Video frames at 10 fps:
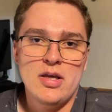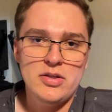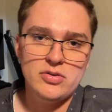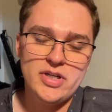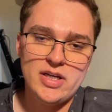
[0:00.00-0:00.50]

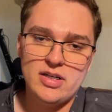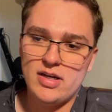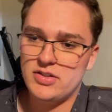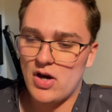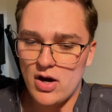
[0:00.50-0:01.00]
you'll get
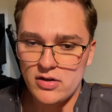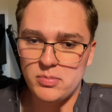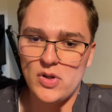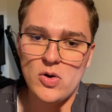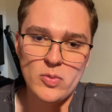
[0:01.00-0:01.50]
a ton of
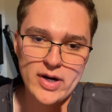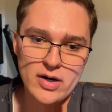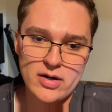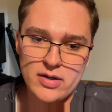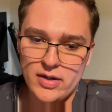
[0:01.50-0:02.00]

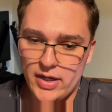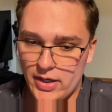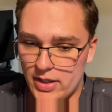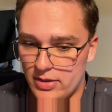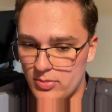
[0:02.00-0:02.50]
bloatware
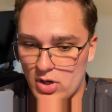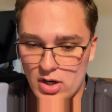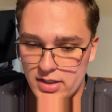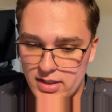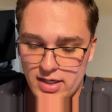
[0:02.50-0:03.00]
on it.